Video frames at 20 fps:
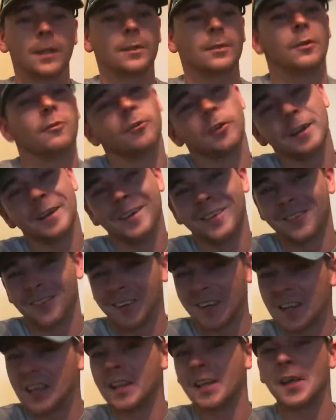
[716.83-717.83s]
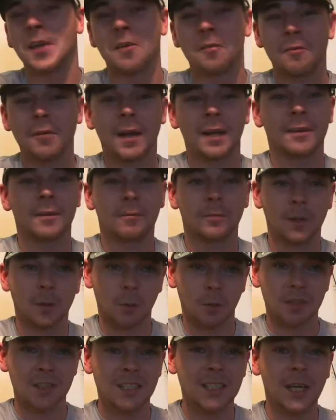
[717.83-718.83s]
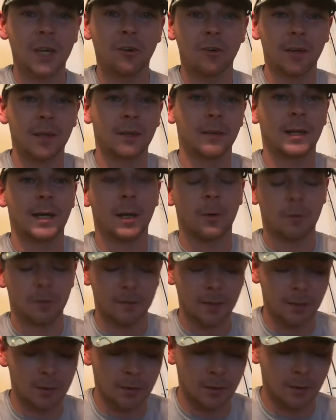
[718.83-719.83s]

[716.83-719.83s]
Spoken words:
a really effective little secret that I will tell you